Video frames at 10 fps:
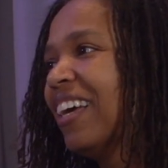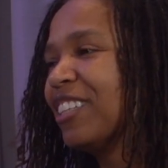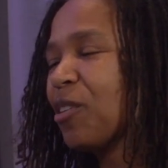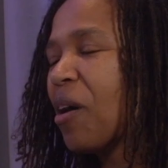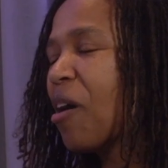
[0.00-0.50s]

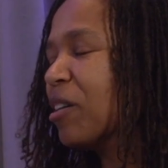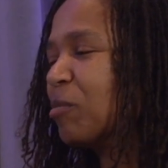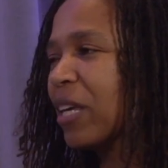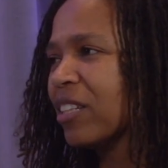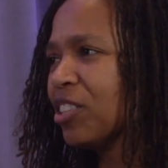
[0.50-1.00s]
And so I
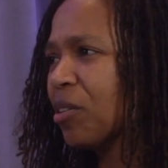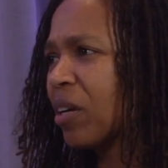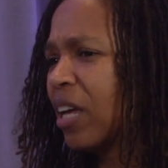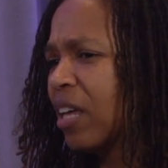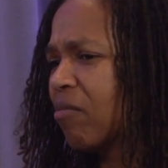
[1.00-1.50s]
always make the
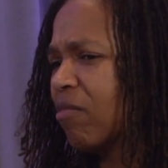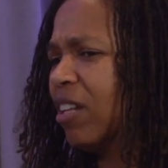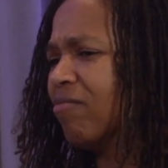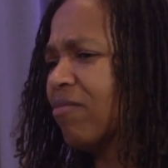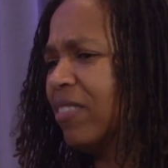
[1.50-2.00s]
joke,
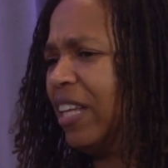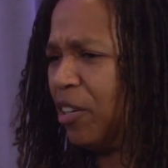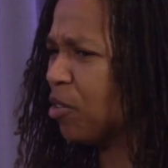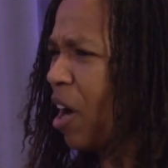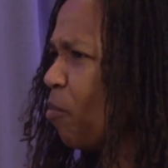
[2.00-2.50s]
well, they
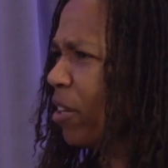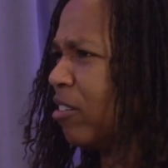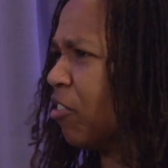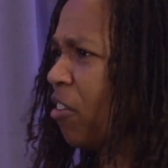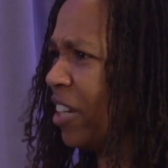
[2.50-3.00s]
don't know how big
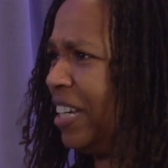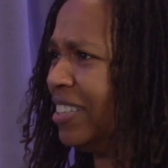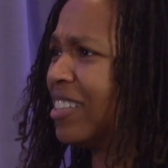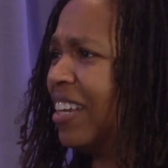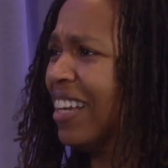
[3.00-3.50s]
your vulva
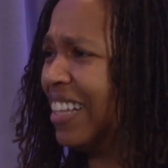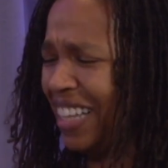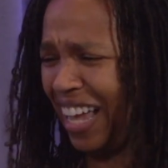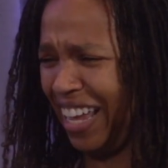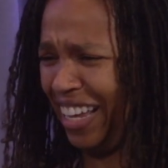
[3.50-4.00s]
is.
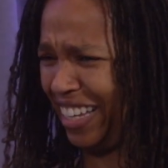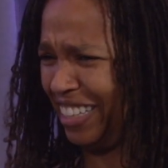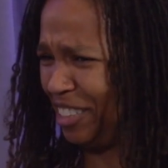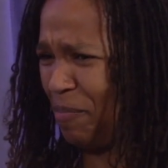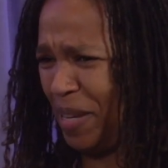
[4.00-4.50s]
Like,
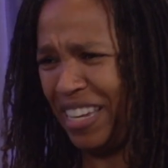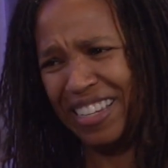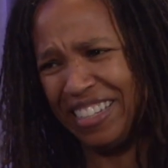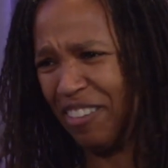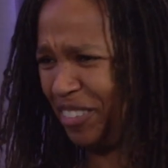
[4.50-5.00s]
is a pea
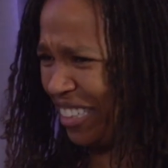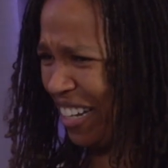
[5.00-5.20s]
enough to